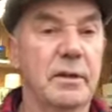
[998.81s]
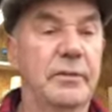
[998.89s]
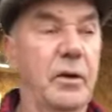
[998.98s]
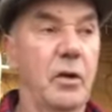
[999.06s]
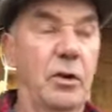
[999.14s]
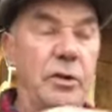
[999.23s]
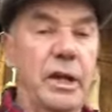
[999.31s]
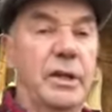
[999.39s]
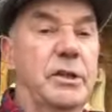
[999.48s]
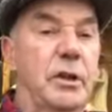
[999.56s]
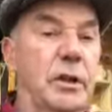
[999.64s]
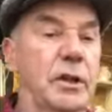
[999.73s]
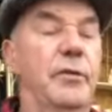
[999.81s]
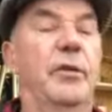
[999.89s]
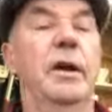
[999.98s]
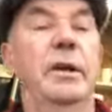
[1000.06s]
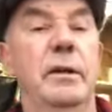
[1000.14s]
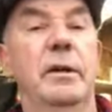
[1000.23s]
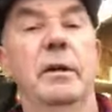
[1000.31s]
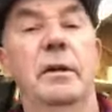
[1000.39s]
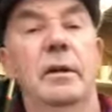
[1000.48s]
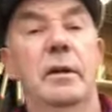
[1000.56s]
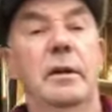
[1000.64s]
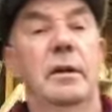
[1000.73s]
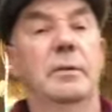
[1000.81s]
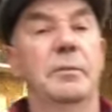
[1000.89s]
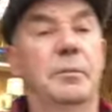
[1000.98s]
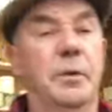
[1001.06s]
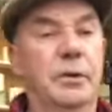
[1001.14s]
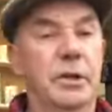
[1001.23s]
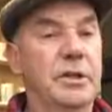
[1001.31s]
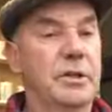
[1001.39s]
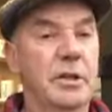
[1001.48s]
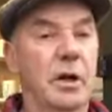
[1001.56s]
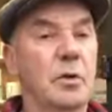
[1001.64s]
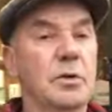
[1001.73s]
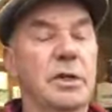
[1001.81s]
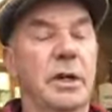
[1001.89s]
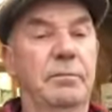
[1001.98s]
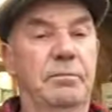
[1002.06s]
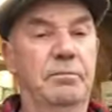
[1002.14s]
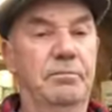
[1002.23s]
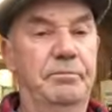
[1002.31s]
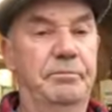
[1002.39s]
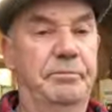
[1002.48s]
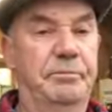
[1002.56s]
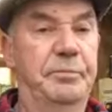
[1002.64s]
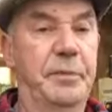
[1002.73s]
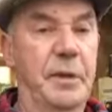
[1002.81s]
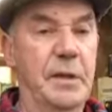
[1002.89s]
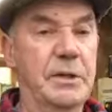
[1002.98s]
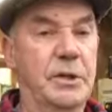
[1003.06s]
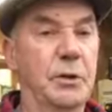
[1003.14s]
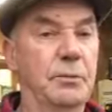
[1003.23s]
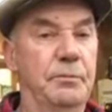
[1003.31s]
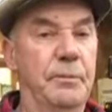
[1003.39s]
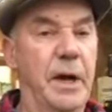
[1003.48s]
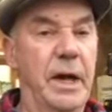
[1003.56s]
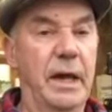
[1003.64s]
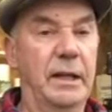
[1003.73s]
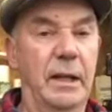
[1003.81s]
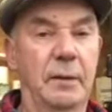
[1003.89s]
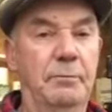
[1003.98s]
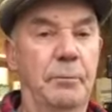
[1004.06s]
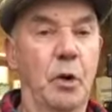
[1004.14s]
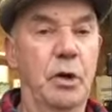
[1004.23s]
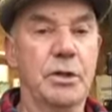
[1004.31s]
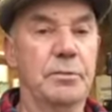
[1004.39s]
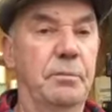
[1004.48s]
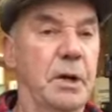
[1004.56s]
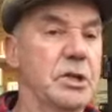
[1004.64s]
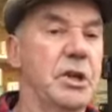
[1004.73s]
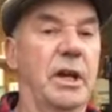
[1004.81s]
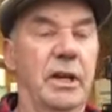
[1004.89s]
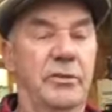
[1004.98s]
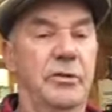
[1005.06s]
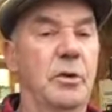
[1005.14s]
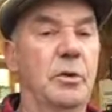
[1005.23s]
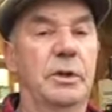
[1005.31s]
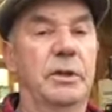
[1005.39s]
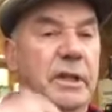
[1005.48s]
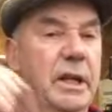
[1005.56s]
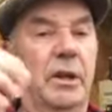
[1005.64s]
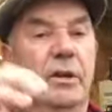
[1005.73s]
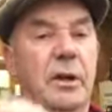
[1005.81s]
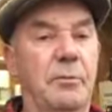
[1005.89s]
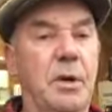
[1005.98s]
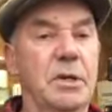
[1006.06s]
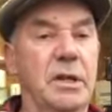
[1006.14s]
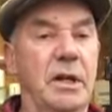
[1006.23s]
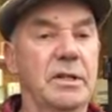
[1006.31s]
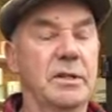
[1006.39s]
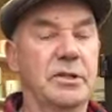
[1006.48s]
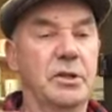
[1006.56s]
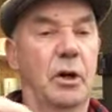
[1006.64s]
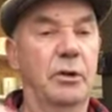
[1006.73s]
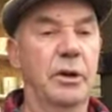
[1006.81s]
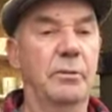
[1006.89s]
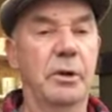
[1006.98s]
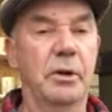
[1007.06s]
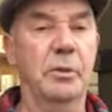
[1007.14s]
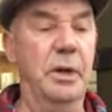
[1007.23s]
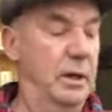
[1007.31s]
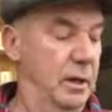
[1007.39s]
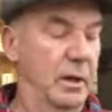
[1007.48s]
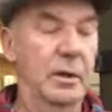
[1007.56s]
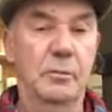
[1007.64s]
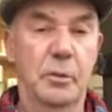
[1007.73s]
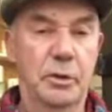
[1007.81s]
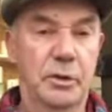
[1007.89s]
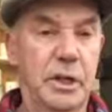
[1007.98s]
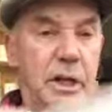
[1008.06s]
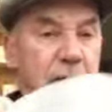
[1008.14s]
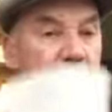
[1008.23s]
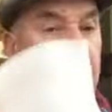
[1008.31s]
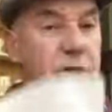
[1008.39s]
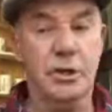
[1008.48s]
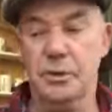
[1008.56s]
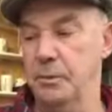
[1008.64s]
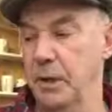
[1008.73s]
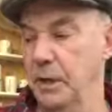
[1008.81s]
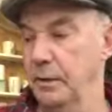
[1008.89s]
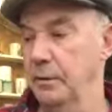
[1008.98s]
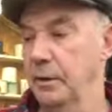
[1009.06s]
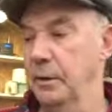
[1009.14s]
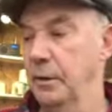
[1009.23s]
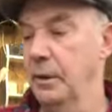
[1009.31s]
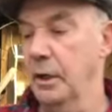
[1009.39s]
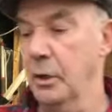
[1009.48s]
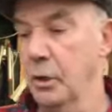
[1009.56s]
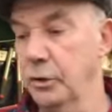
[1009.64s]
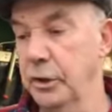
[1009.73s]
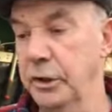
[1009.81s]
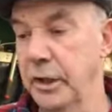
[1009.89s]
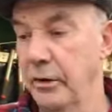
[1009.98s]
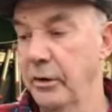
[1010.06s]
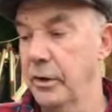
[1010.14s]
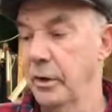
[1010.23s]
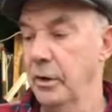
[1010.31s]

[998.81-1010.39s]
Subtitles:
If you've got nets on, it's fine, but you always get some little buggers manage to get through and get on your brassicas and start nibbling away, but that'll just be a good deterrent.